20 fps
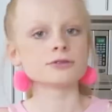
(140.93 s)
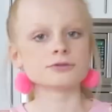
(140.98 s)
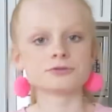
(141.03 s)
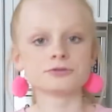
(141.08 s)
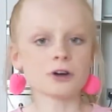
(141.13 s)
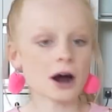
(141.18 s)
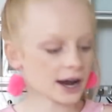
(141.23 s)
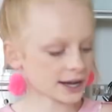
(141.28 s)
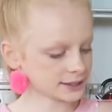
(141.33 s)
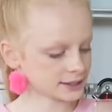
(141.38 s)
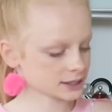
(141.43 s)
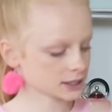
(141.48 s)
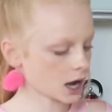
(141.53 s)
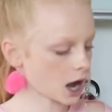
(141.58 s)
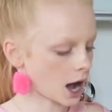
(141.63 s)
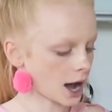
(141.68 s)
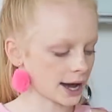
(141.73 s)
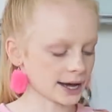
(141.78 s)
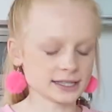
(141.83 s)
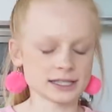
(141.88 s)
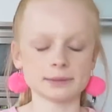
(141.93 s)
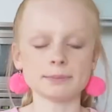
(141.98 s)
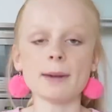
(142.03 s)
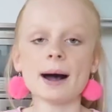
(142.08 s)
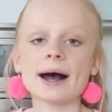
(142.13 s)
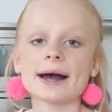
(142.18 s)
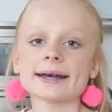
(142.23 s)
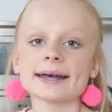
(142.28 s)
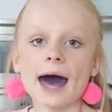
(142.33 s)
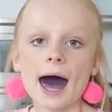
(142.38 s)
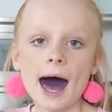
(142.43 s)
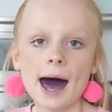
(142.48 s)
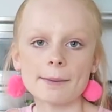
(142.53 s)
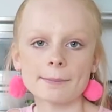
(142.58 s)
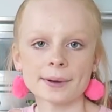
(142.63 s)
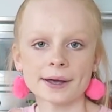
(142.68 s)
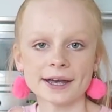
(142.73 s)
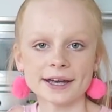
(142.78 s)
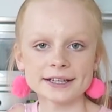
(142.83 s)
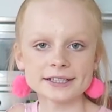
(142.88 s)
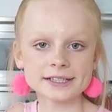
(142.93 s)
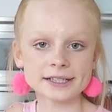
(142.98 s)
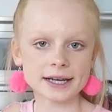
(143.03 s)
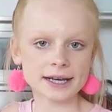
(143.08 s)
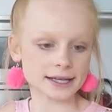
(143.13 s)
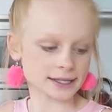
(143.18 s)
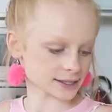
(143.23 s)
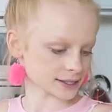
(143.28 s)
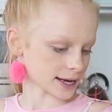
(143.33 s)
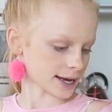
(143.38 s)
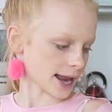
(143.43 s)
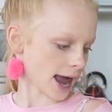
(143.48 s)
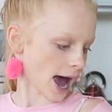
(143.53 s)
Right, guys, my cabbage is